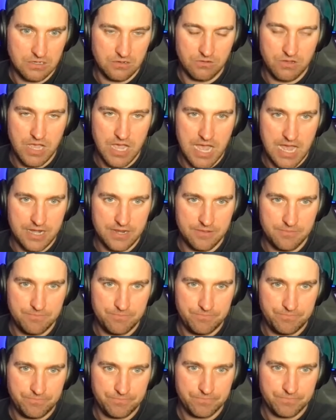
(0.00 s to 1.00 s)
Oh, God.
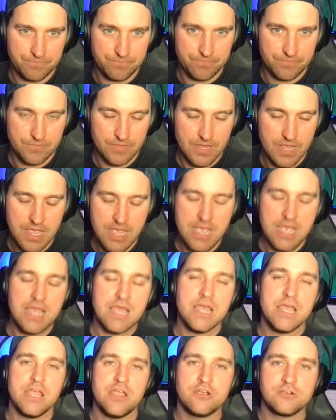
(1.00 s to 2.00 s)

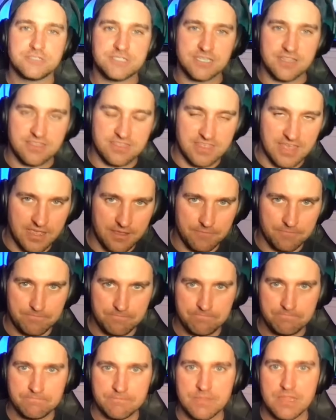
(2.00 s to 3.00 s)
Here's the thing
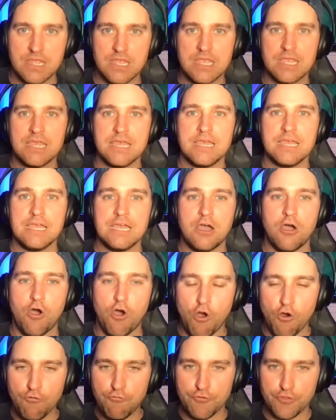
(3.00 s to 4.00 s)

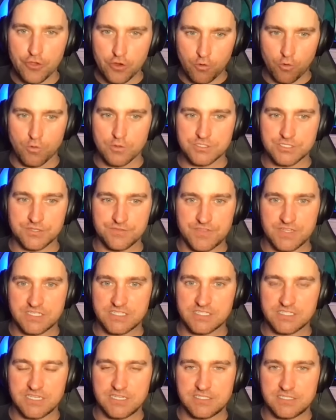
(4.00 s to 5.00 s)
over the course of
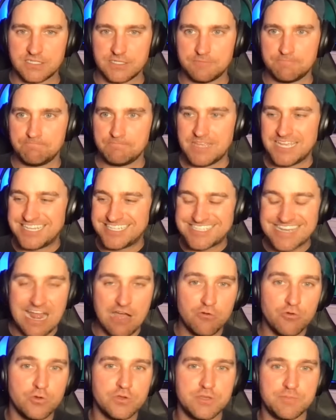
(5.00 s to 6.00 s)
this season, it is
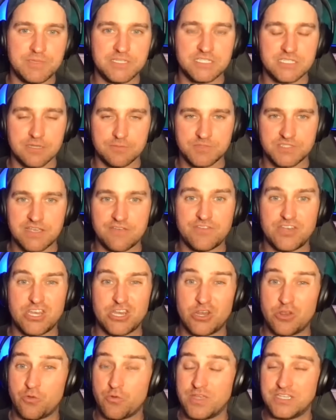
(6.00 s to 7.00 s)
now going to be sub
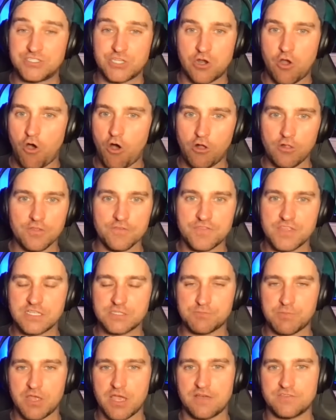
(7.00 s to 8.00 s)
70 degrees. And all of
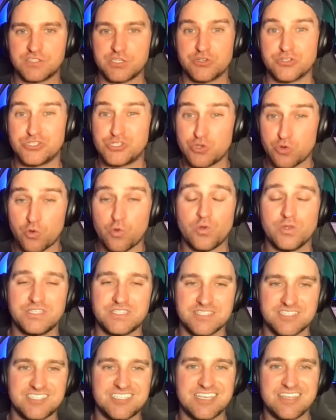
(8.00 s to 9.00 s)
these playoff series, you're going
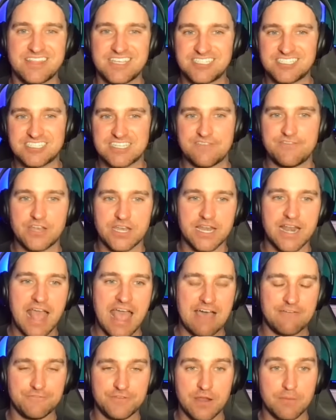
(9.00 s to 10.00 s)
to see this seven and a
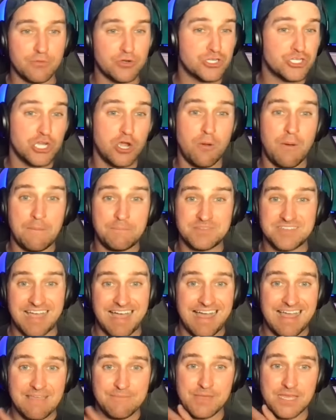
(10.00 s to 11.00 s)
half number show up
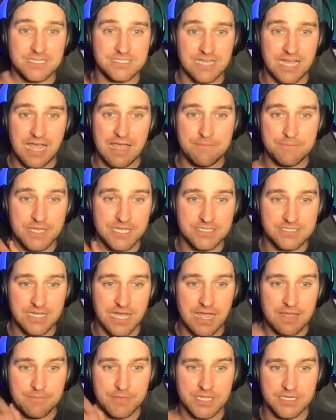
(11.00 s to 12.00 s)
time and time and
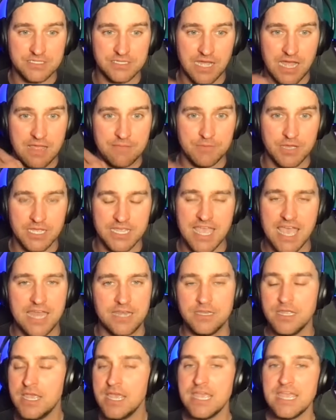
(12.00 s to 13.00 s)
time and time
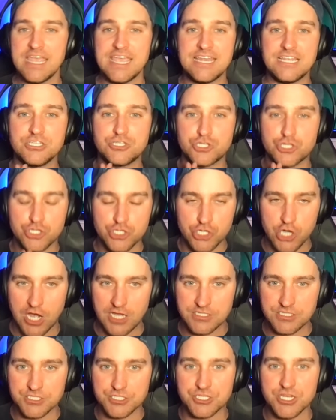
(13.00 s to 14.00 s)
again. It is
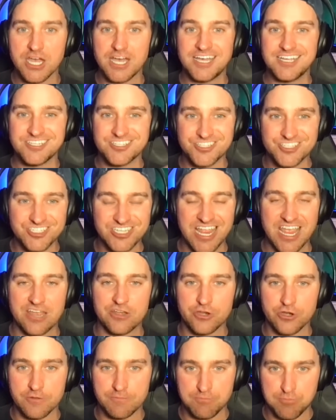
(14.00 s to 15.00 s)
just a
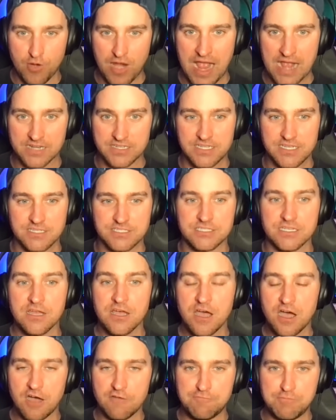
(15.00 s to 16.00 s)
standard practice
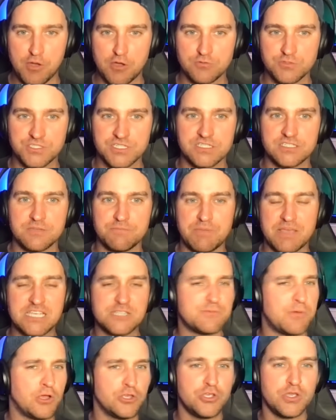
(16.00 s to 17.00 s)
of postseason
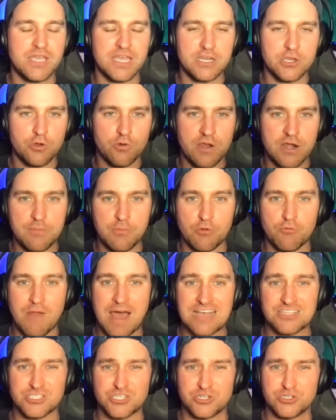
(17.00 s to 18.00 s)
baseball. You get incredible
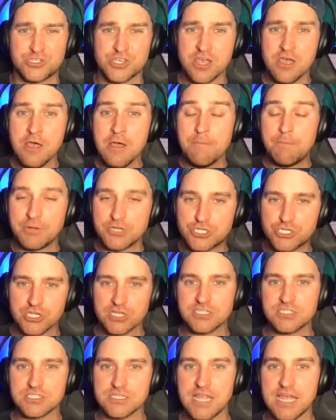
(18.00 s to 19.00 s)
rosters, but
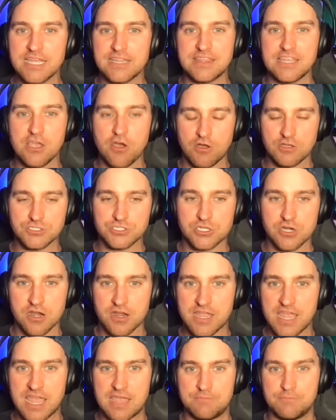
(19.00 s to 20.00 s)
just like the All
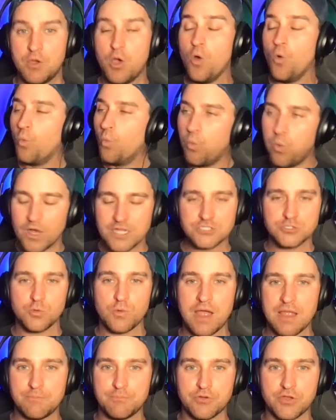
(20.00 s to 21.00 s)
Star game, what
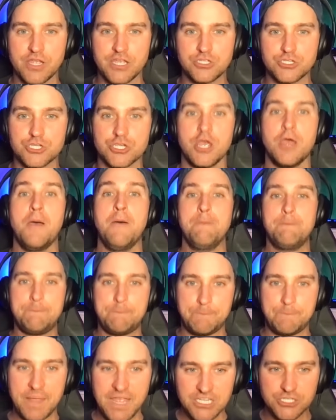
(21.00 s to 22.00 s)
do I preach?
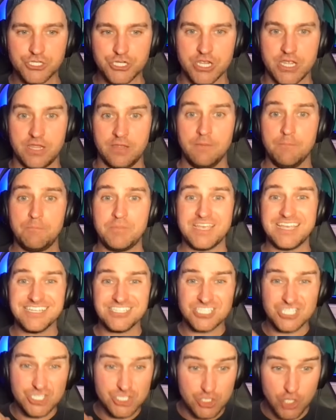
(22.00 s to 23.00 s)
Pitching,
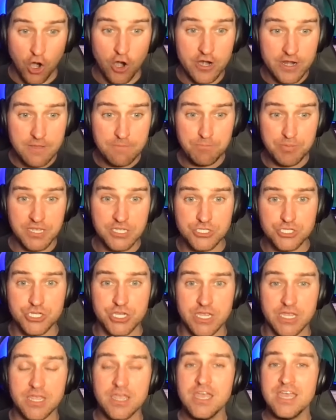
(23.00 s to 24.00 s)
because starting
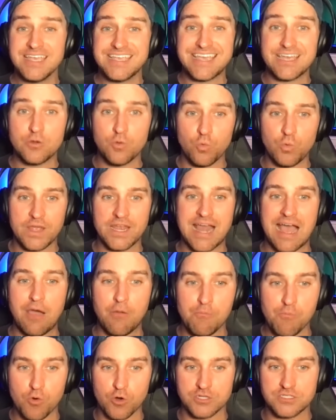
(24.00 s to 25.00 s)
pitching can win
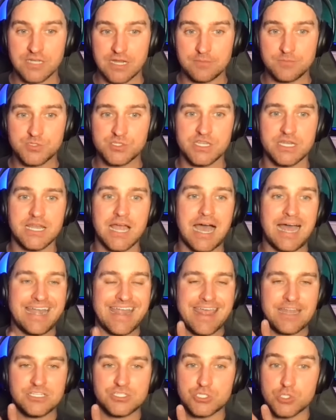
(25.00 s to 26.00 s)
out more times than
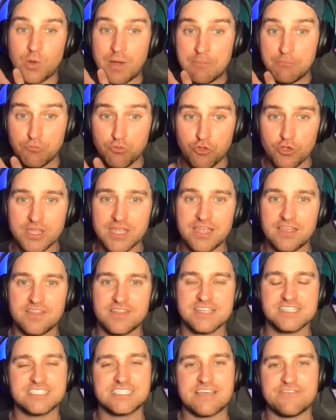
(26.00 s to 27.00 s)
not. And so I'm looking
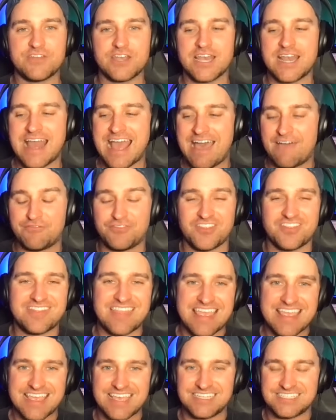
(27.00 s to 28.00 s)
at the seven and a half. The
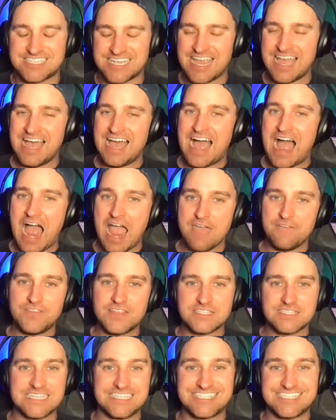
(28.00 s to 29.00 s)
thing is, I have
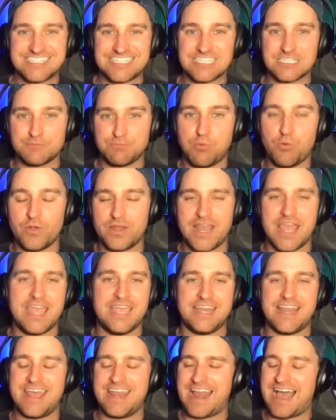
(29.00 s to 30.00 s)
this at
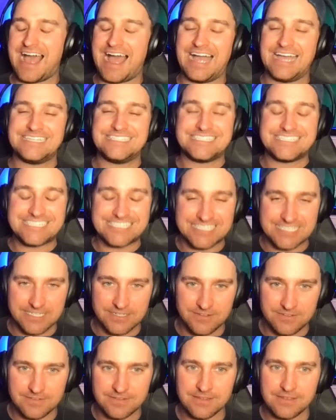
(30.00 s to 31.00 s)
6.8, and I
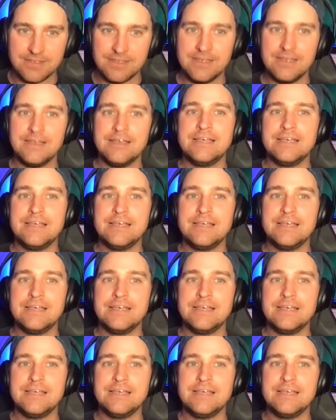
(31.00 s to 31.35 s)
still